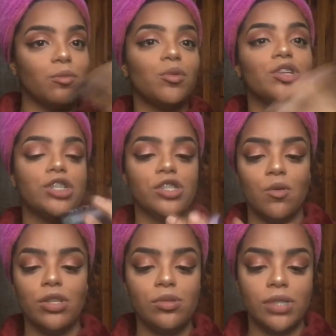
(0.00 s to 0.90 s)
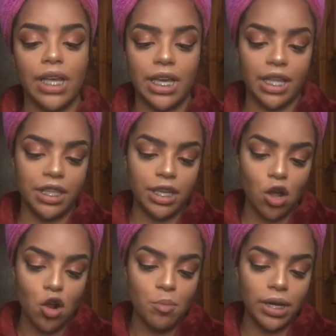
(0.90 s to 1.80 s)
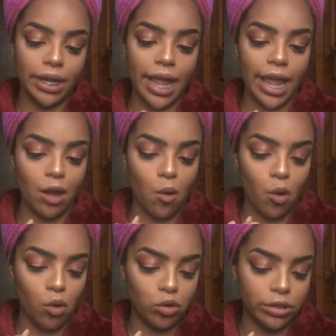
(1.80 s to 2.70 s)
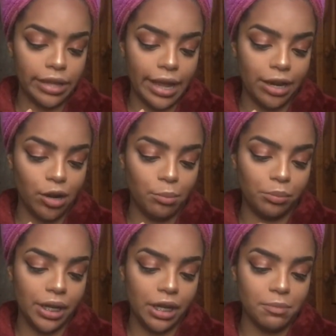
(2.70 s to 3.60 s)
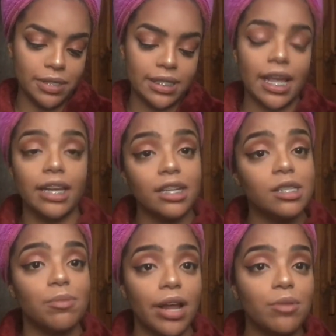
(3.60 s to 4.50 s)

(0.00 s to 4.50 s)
we're just going to take the Urban Decay All Nighter Makeup Setting Spray,